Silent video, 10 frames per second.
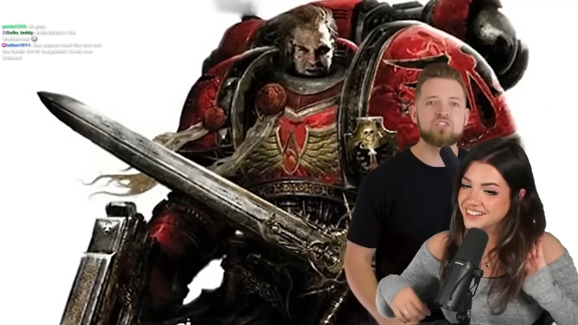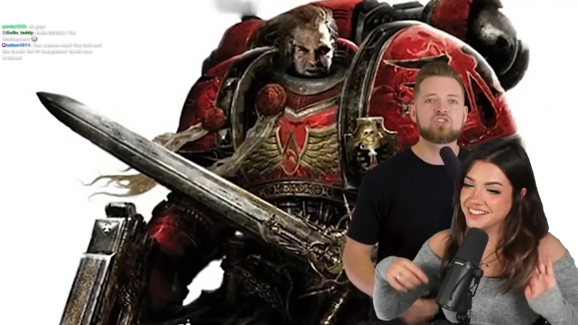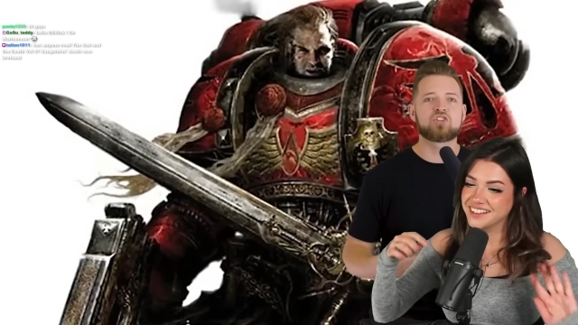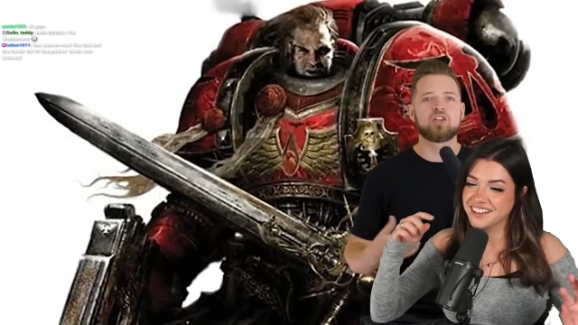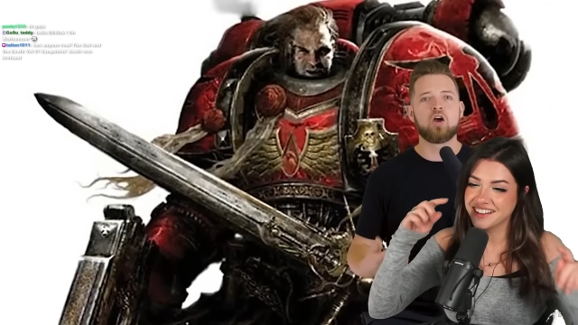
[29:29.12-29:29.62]
Speaker 1: Do it.
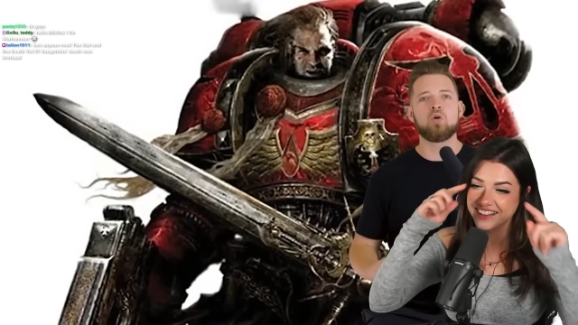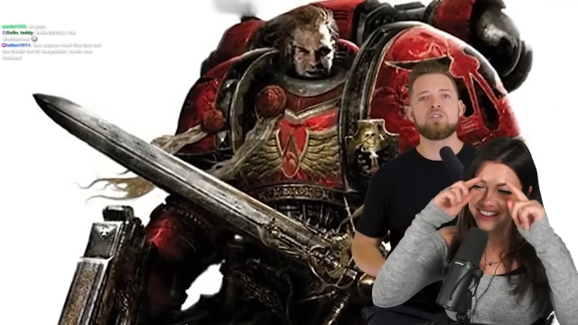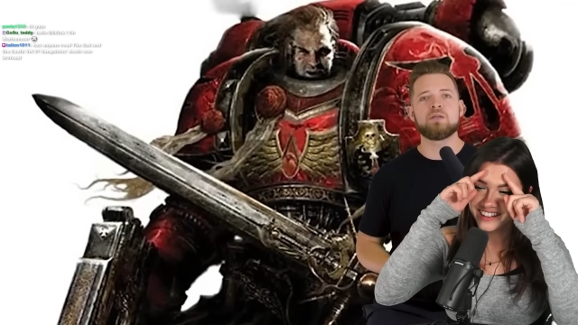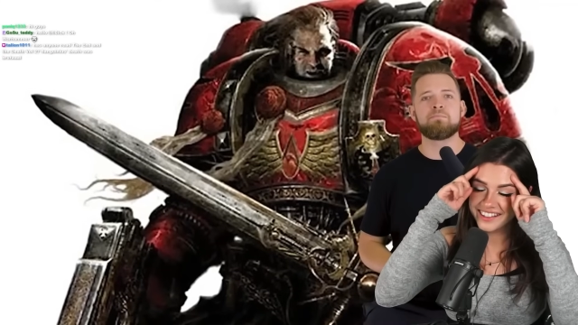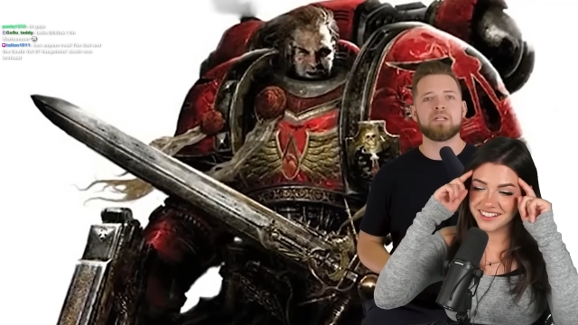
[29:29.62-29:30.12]
This
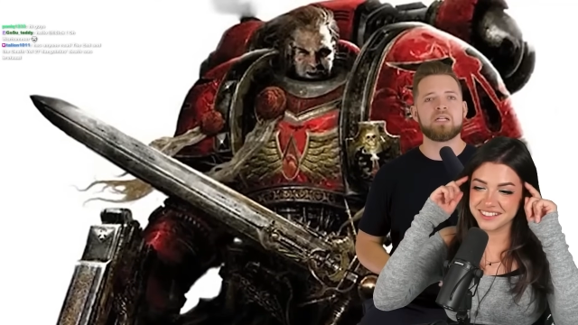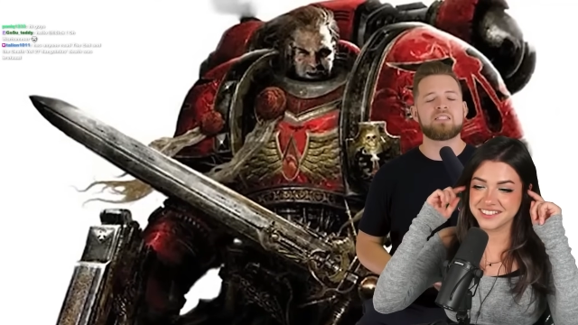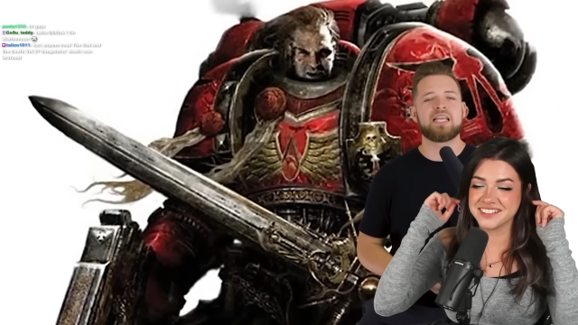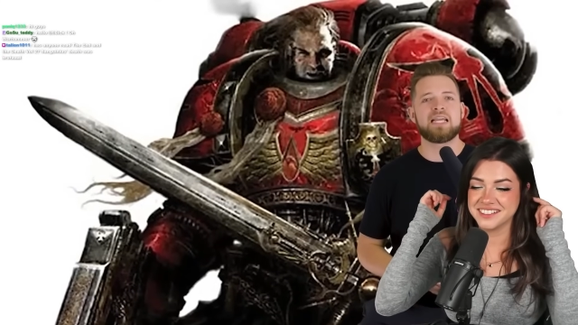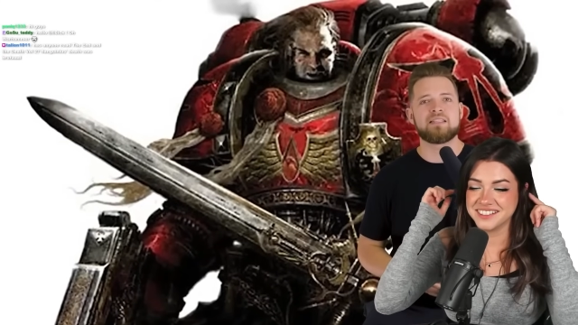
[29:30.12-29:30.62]
slow,
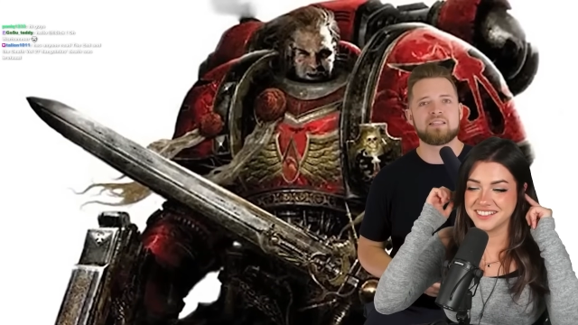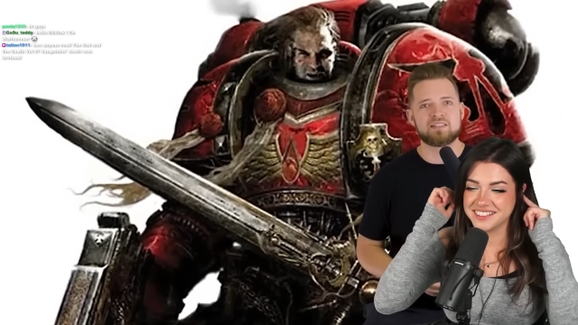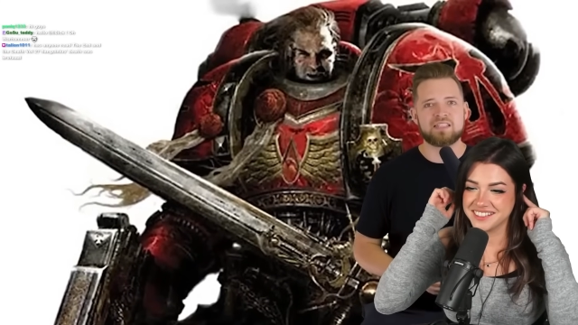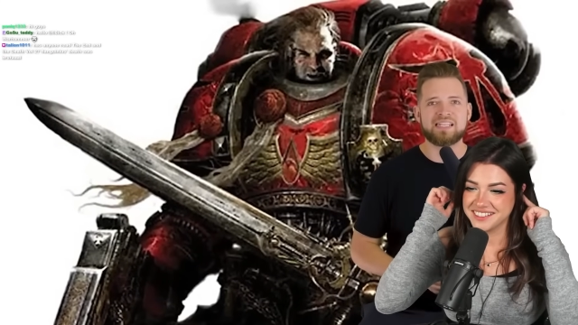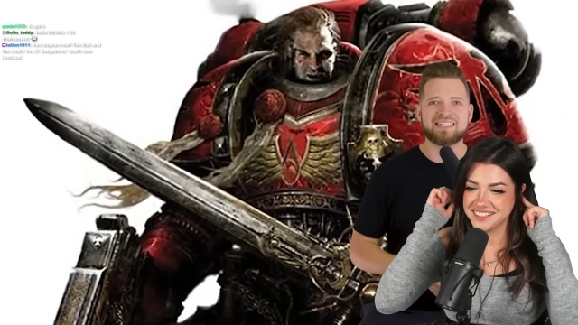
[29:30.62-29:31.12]

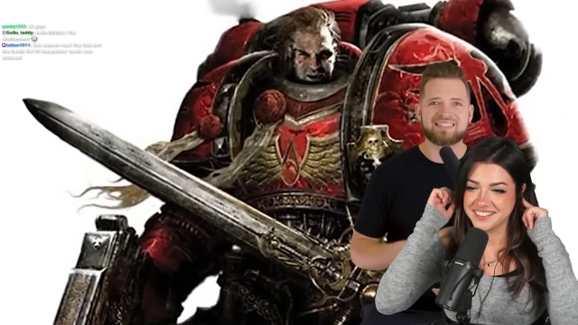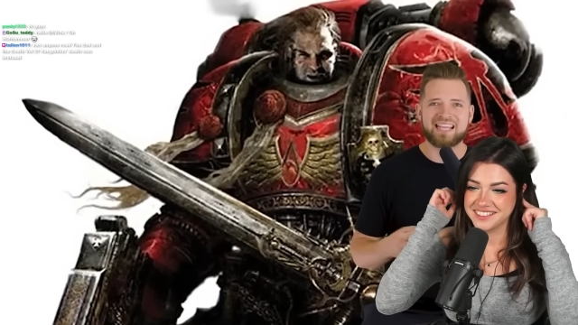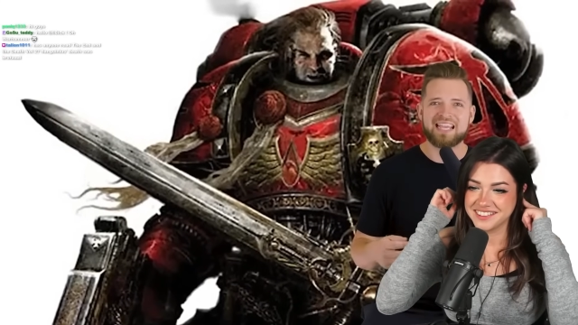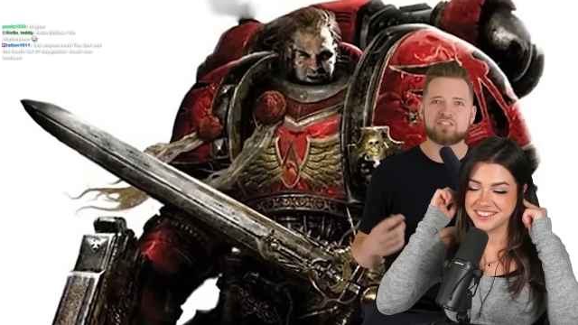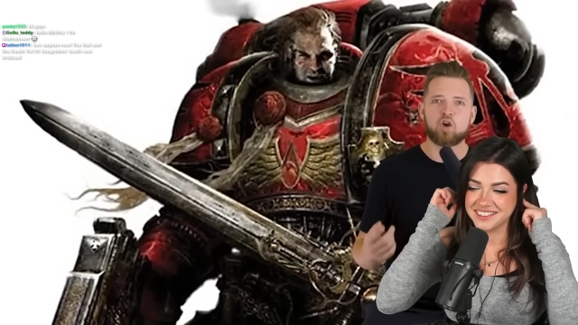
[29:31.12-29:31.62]
debilitating disease